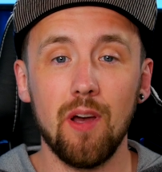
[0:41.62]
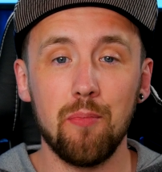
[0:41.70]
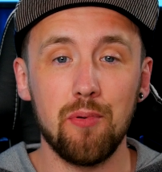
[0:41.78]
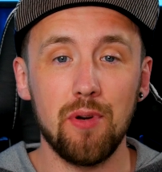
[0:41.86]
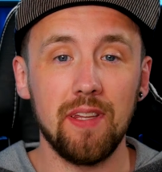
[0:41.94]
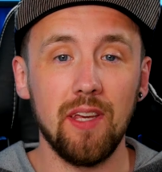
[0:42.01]
a
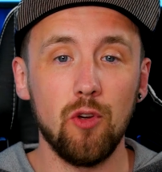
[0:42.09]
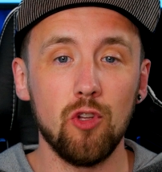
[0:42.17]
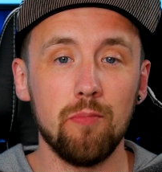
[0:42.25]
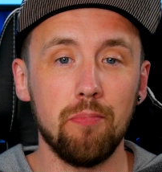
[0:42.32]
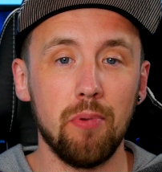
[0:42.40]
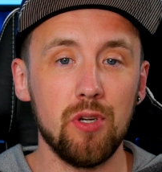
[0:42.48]
pretty
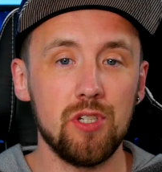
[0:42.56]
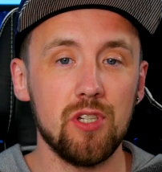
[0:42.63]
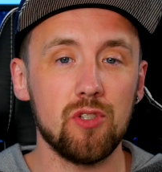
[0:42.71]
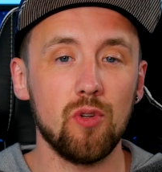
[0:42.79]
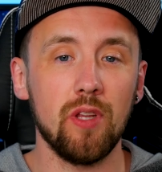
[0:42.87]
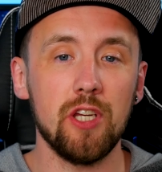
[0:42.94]
good budget,
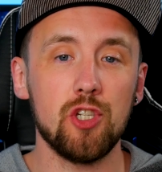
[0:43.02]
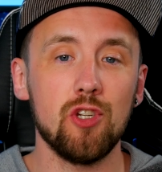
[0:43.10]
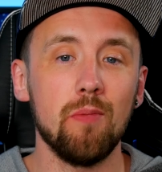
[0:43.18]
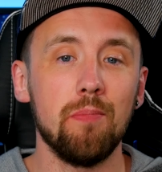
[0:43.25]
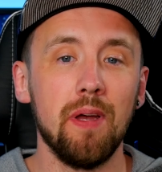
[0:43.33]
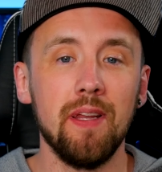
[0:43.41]
so let's
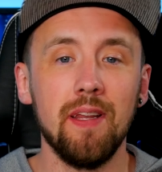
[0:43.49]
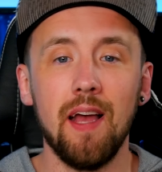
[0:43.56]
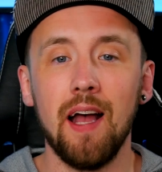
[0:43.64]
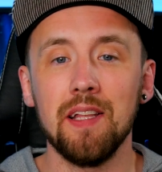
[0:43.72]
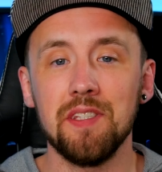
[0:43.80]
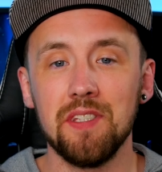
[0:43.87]
jump in
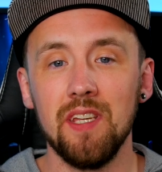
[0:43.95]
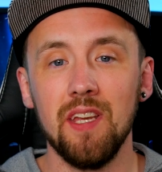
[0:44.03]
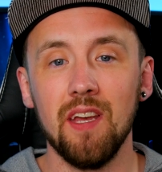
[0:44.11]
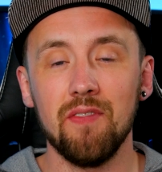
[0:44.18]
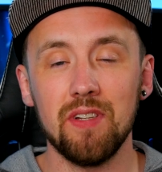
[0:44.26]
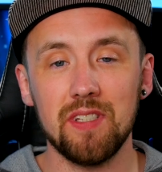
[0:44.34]
and
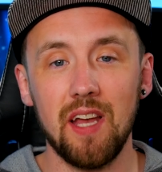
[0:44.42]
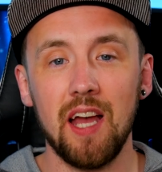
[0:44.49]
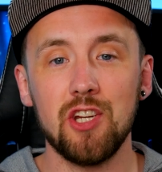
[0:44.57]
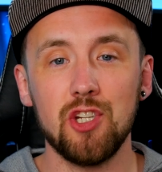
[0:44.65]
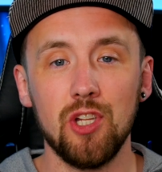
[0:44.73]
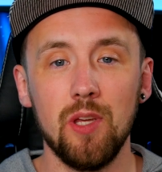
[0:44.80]
see if it's
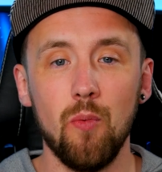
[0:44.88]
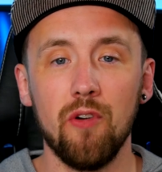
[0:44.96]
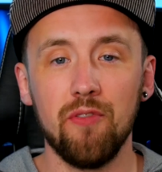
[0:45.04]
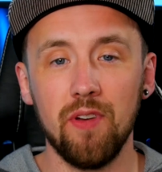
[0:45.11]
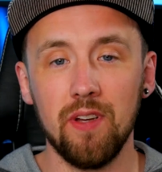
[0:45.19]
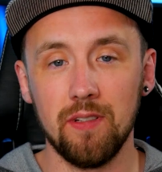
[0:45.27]
actually worth it.